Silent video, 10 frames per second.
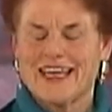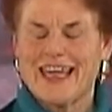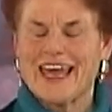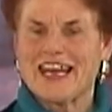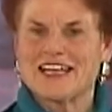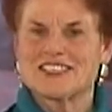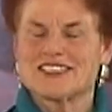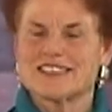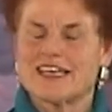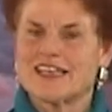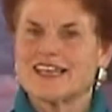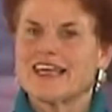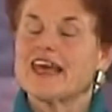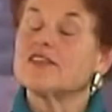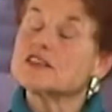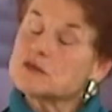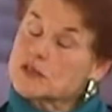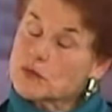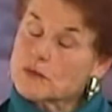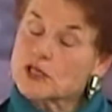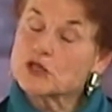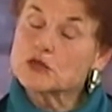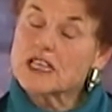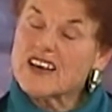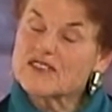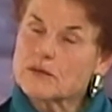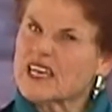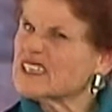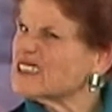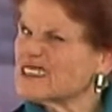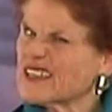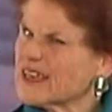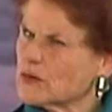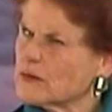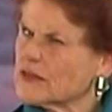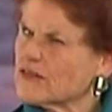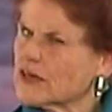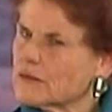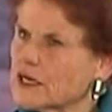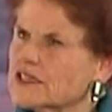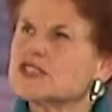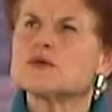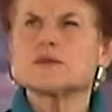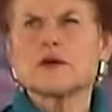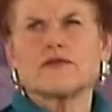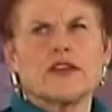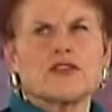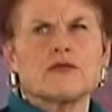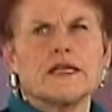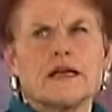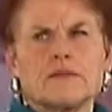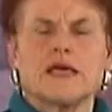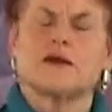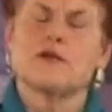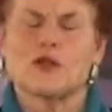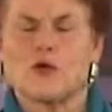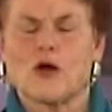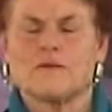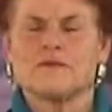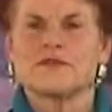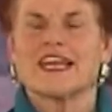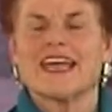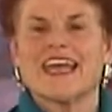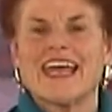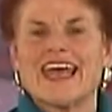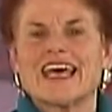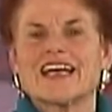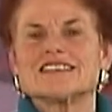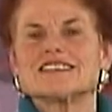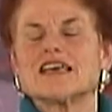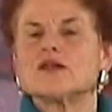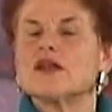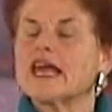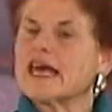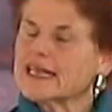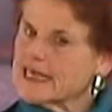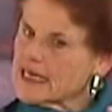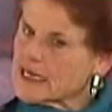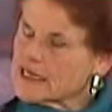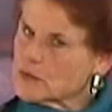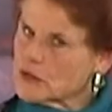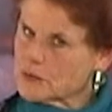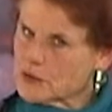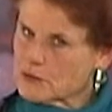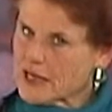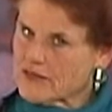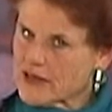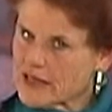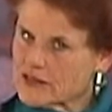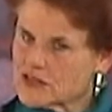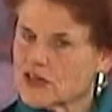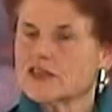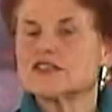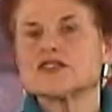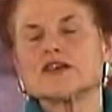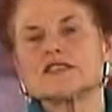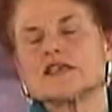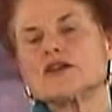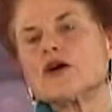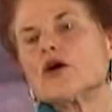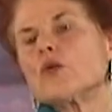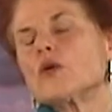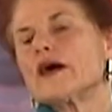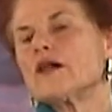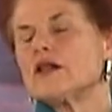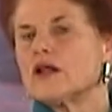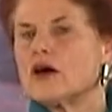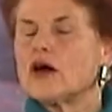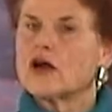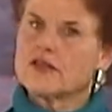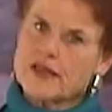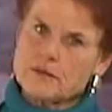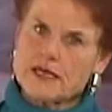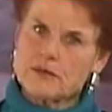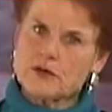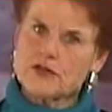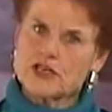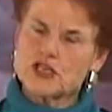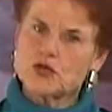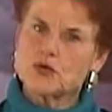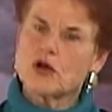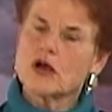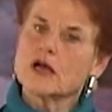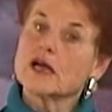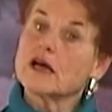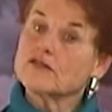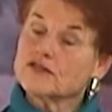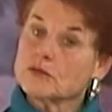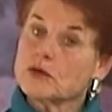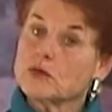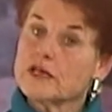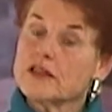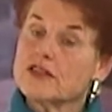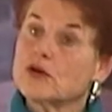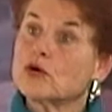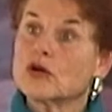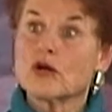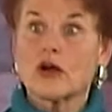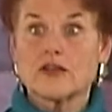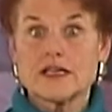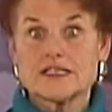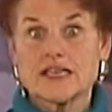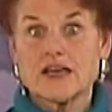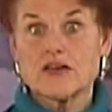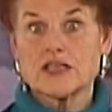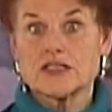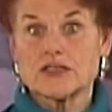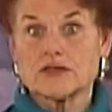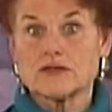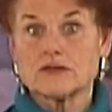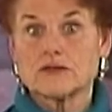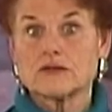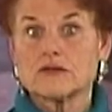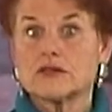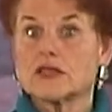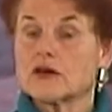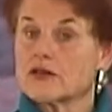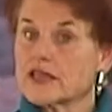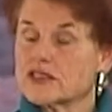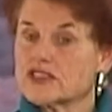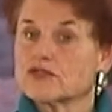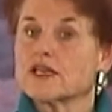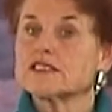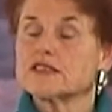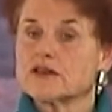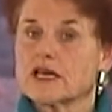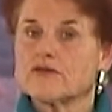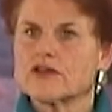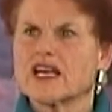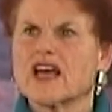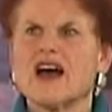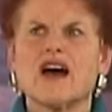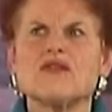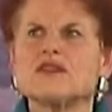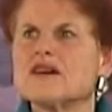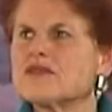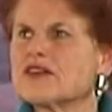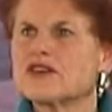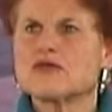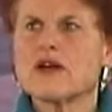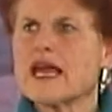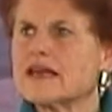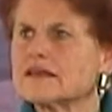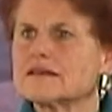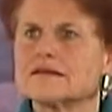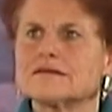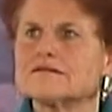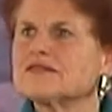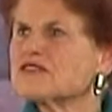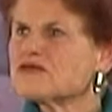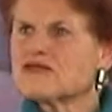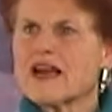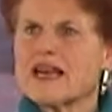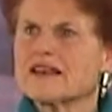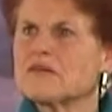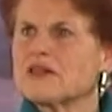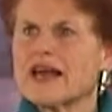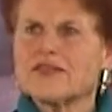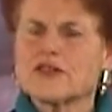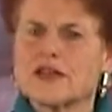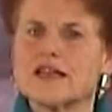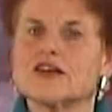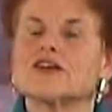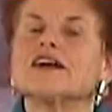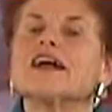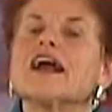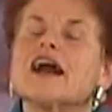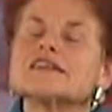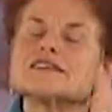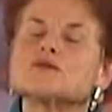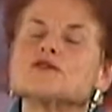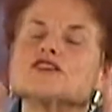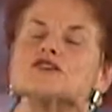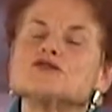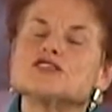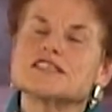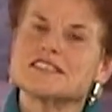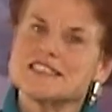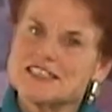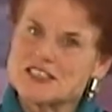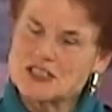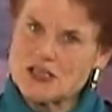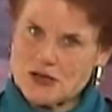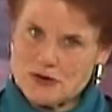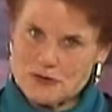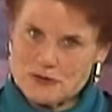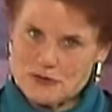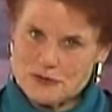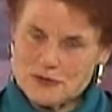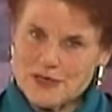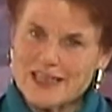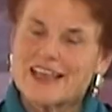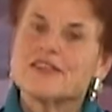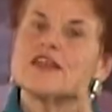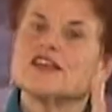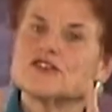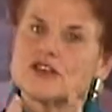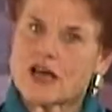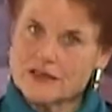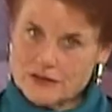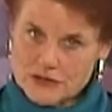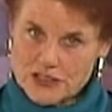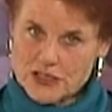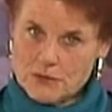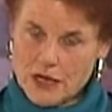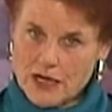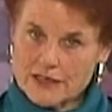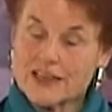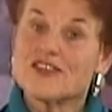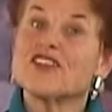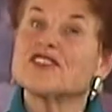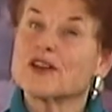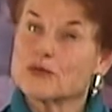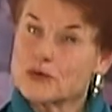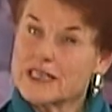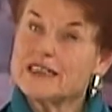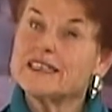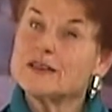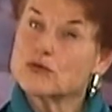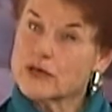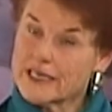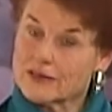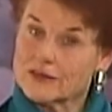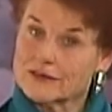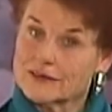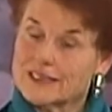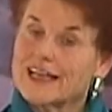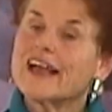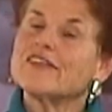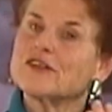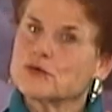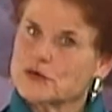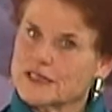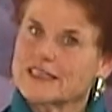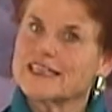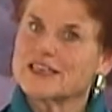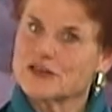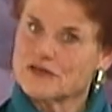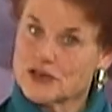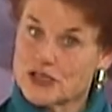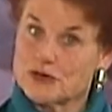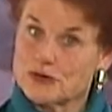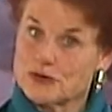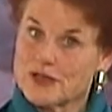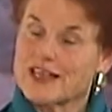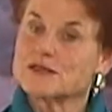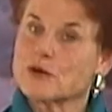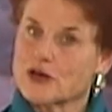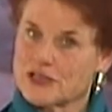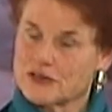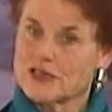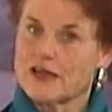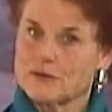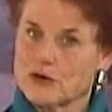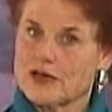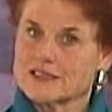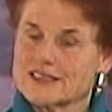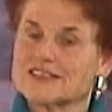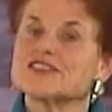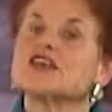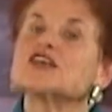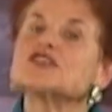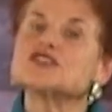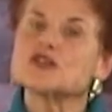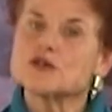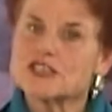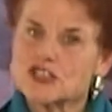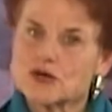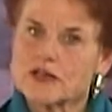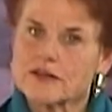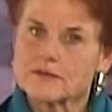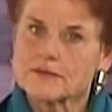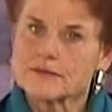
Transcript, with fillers: And I just said, and this was a woman who loved men and didn't like women very much. So it was perfect. Three young men up on the wall. And I said, and again, I didn't want to put my values on it. So I said, well, are they people that you are comfortable with or are they scary to you? You know, are they distressing or comforting? Oh, no, they're great. They're great. I'm glad they're here. I said, well, you just need to know that you're not losing your mind, that they're really real and they're really here for you as part of your dying process. So enjoy them.